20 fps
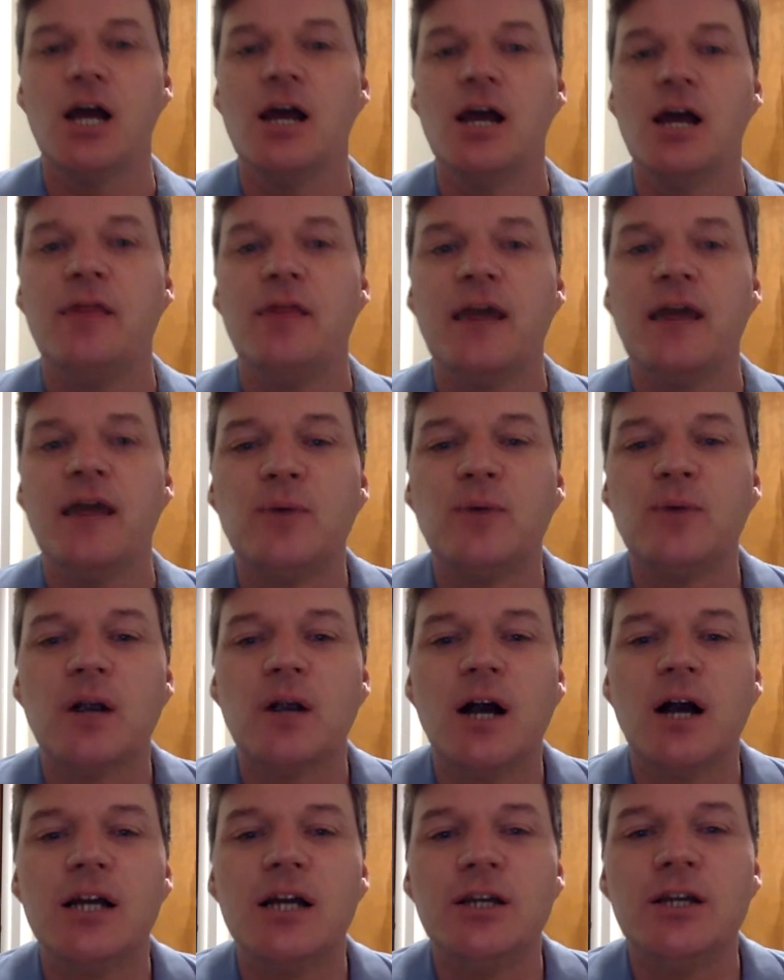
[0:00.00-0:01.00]
They were
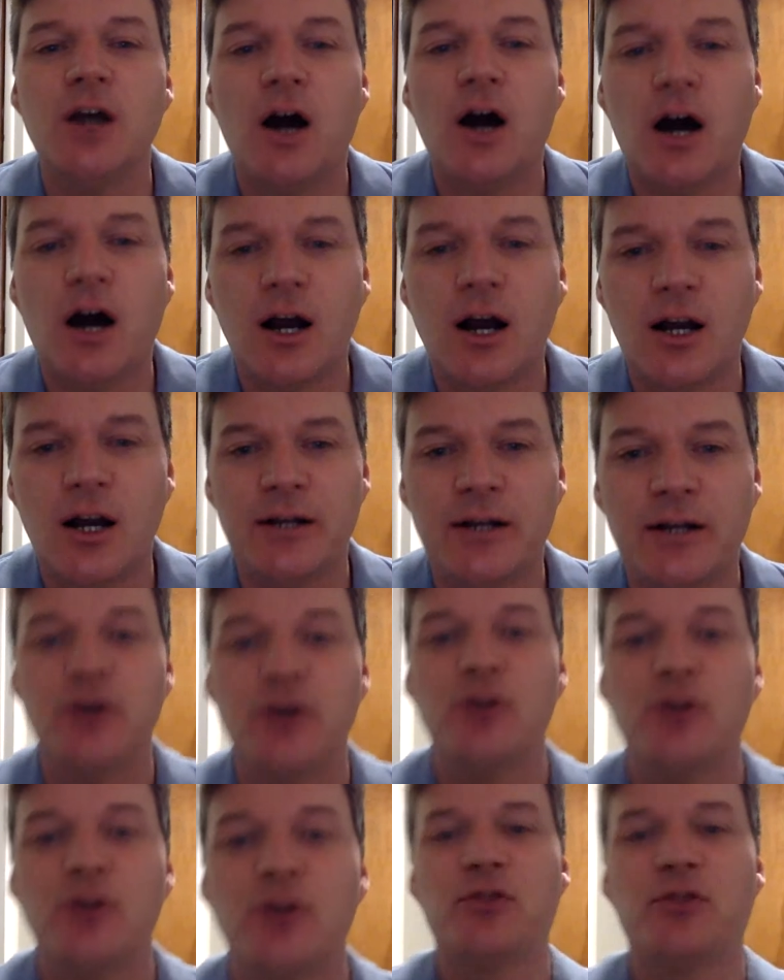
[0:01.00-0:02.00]
a yard,
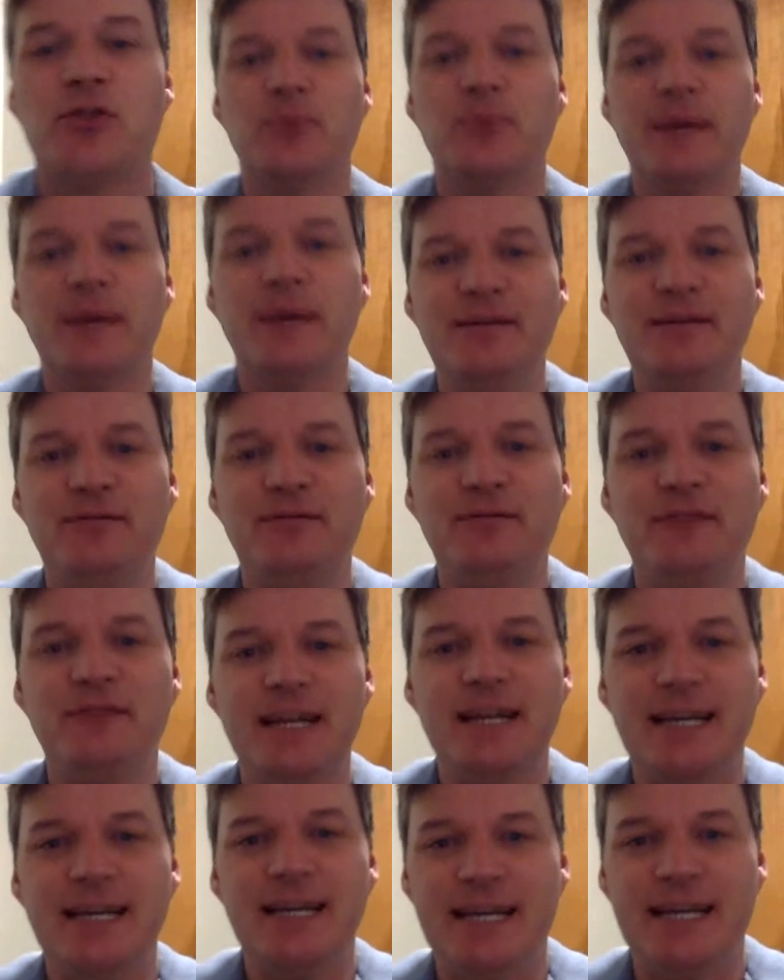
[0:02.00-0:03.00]
3
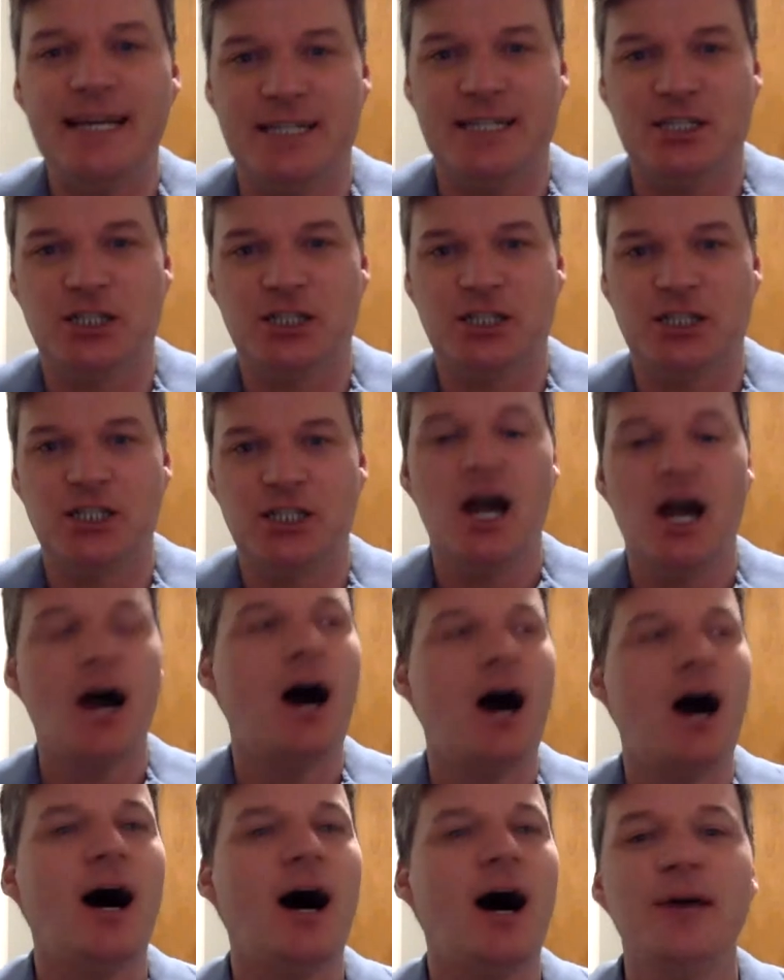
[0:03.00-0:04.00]
feet each.
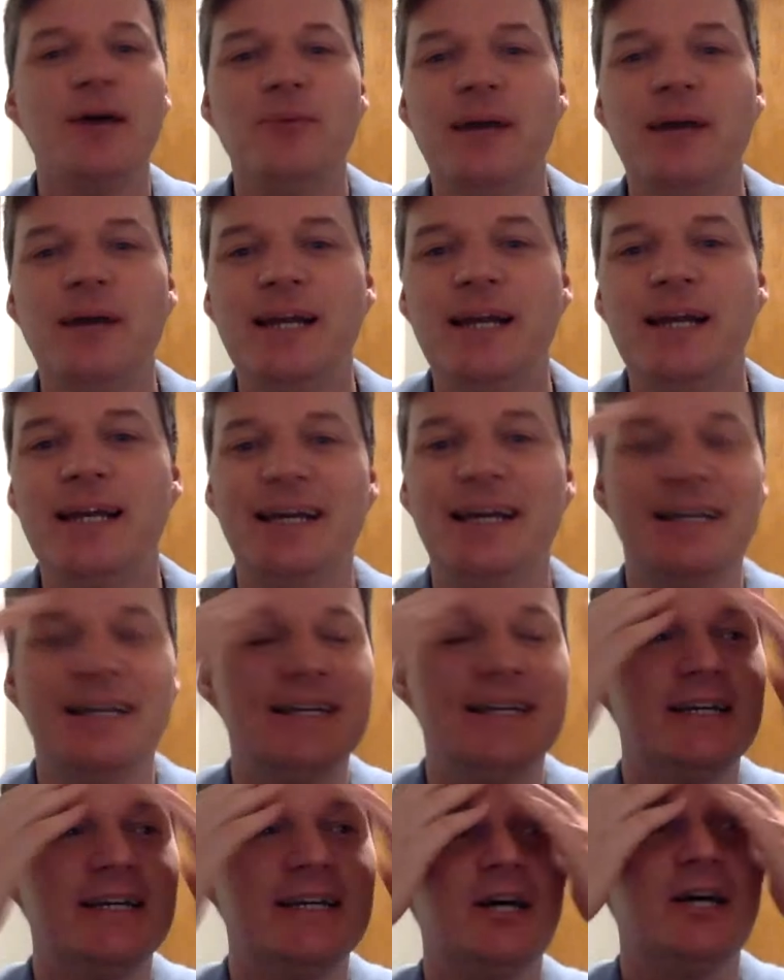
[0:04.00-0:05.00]
I went
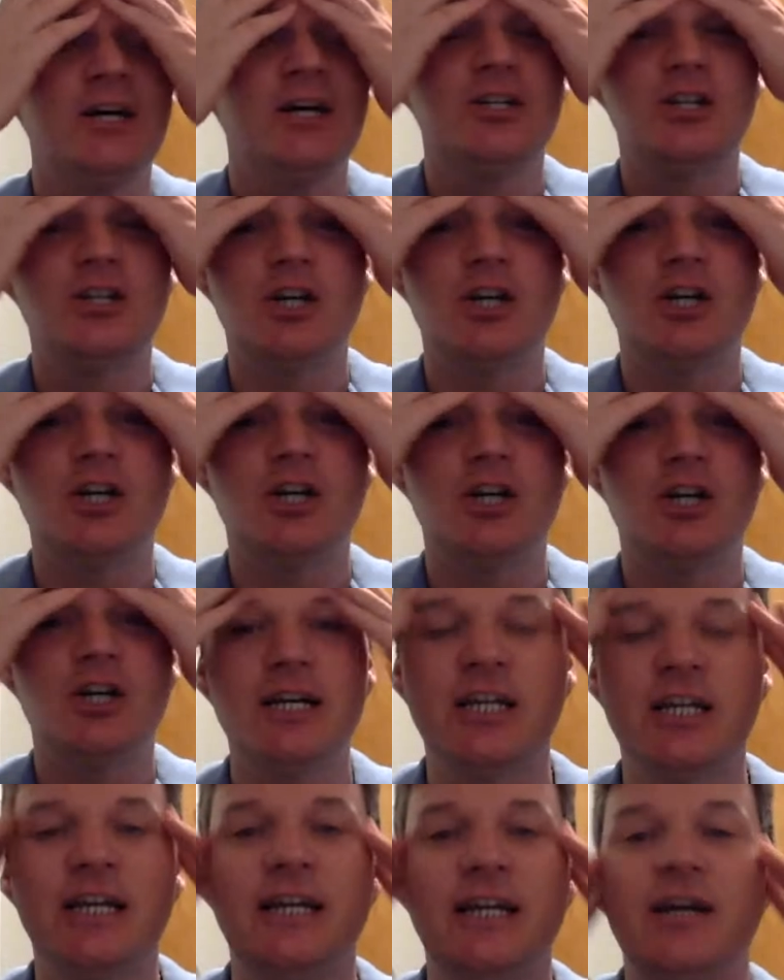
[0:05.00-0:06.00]
in to her
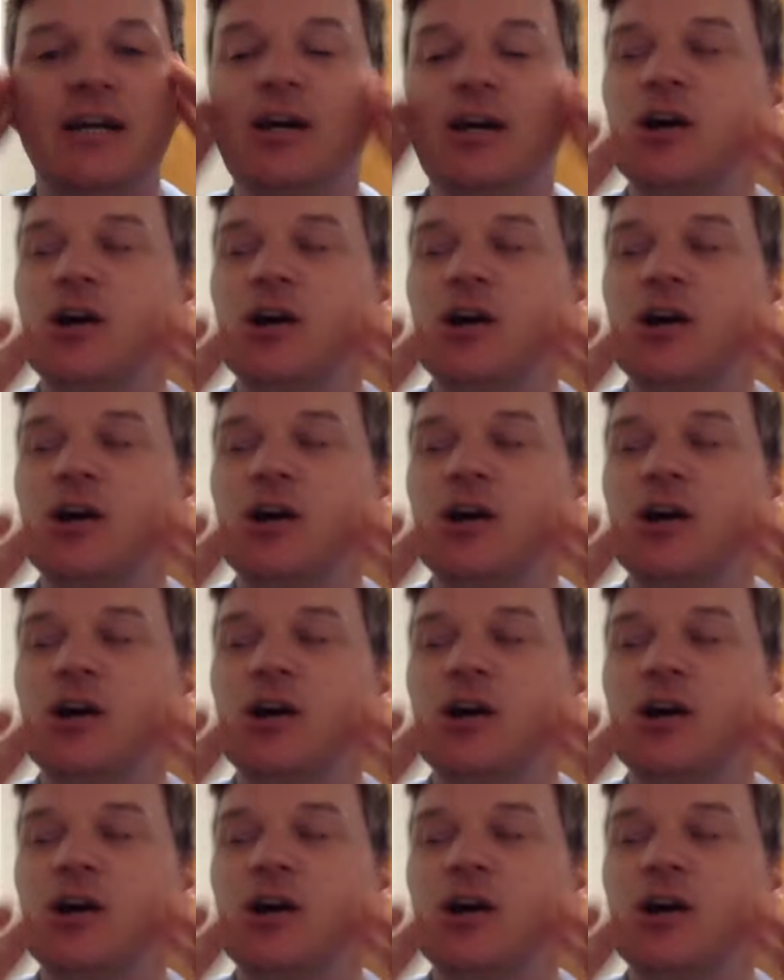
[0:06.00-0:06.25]
kitchen.